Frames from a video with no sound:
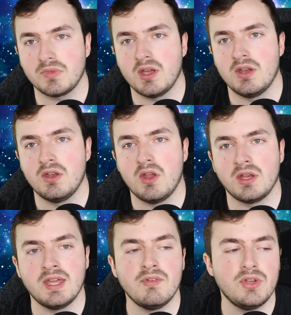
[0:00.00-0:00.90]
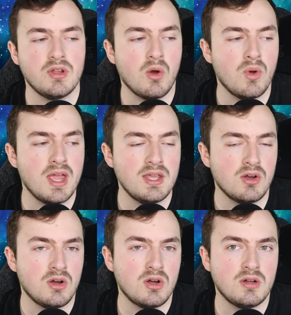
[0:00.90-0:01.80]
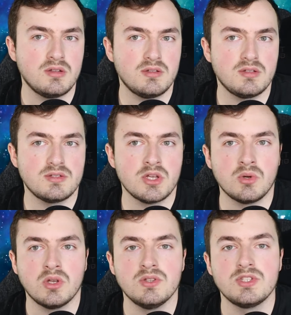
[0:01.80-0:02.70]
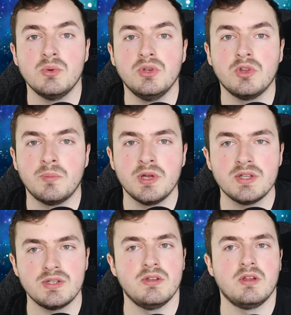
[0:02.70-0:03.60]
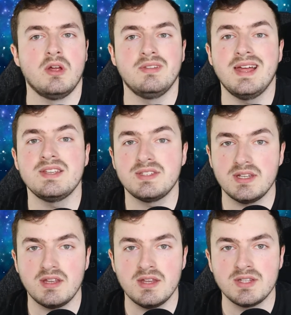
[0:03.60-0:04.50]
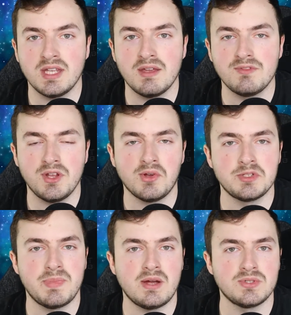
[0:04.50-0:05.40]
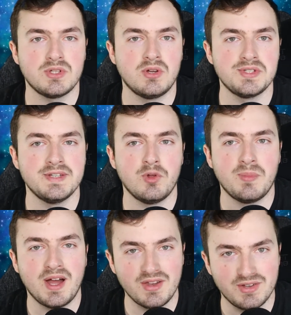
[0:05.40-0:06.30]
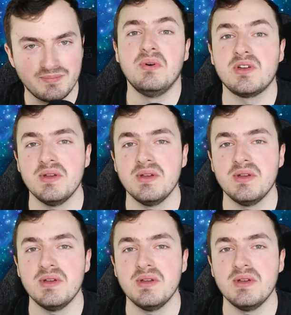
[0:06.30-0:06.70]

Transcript: and giving away your tokens to another person, unless it's a gift to your spouse or civil partner. We'll go